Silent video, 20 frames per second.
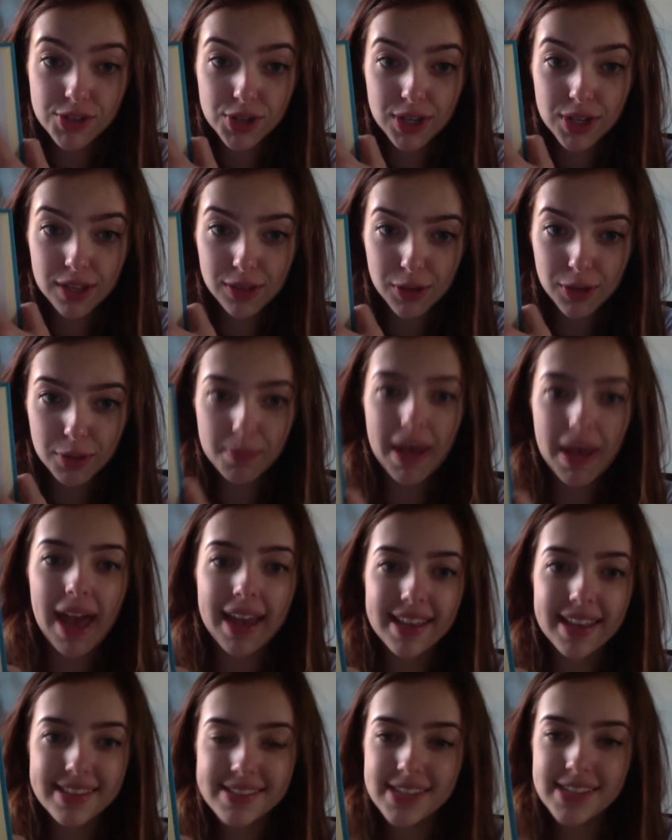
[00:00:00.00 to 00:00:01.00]
you can look
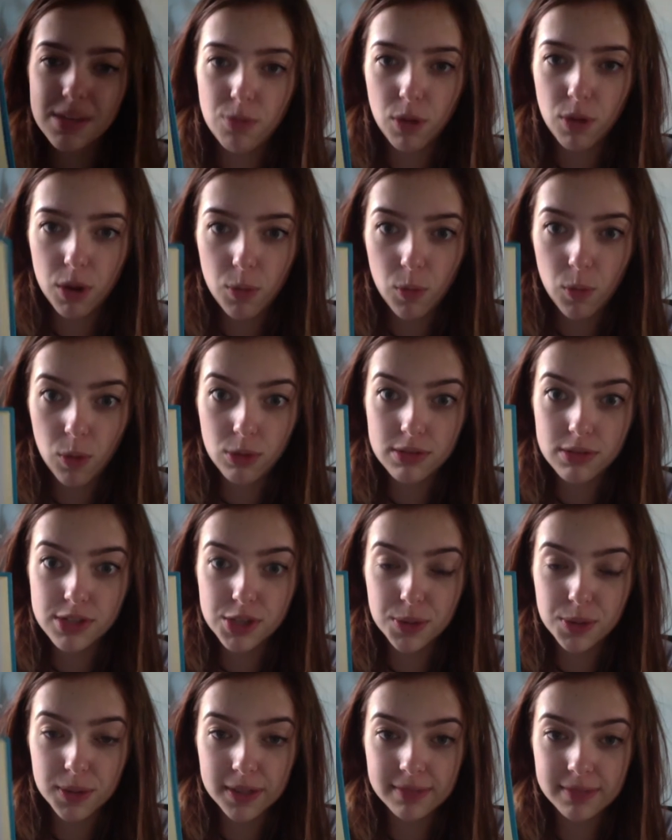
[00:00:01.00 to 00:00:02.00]
back and see what it was
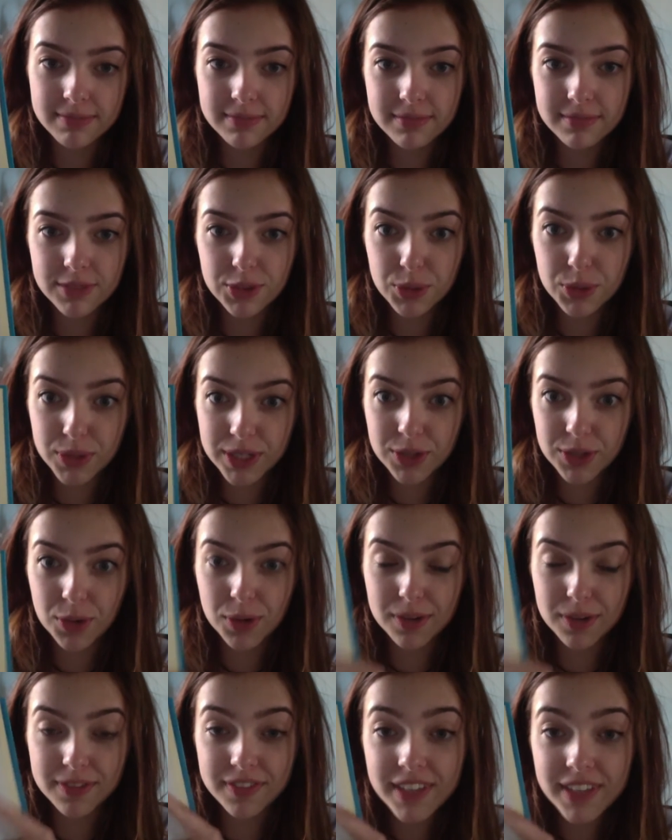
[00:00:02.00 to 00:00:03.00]
you were doing
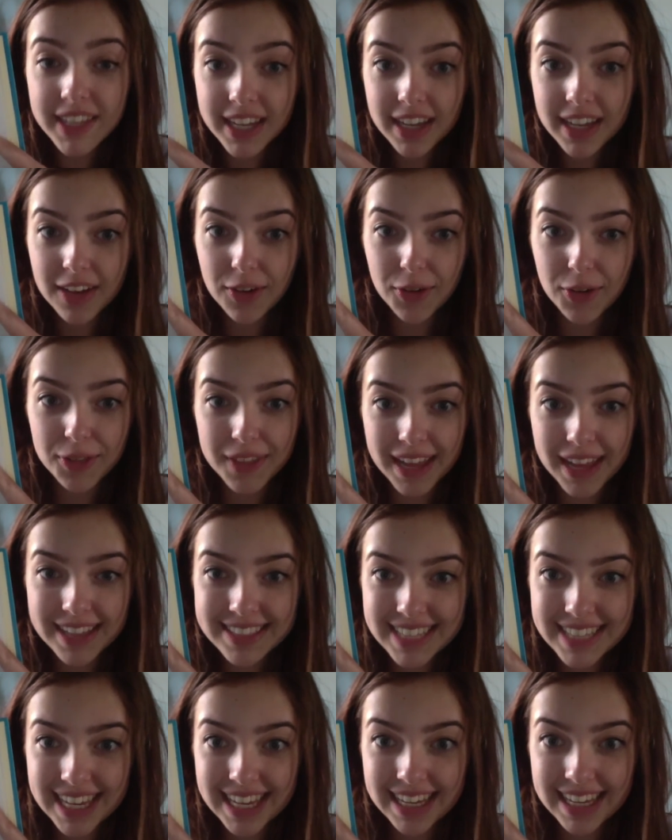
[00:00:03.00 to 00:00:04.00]
or feeling on that
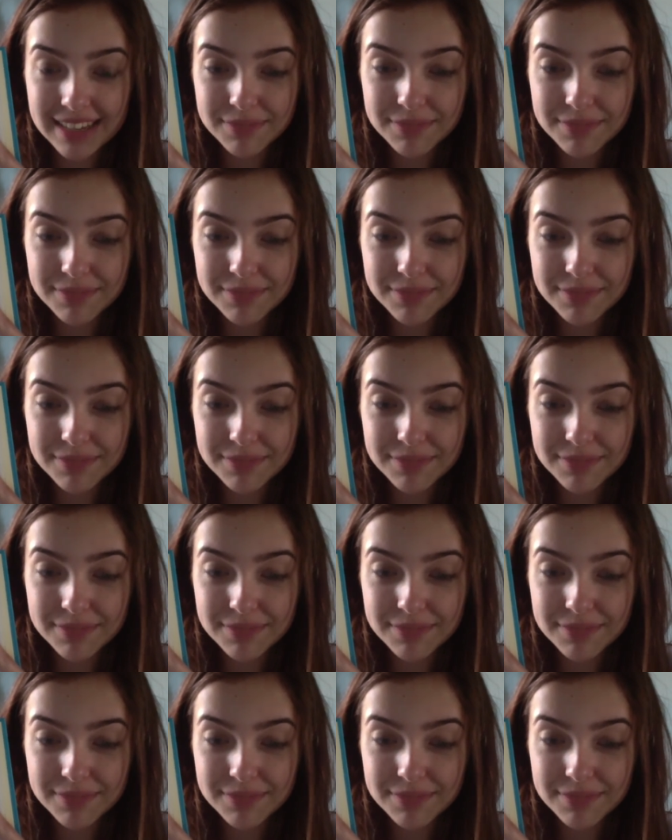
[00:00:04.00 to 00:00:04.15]
day.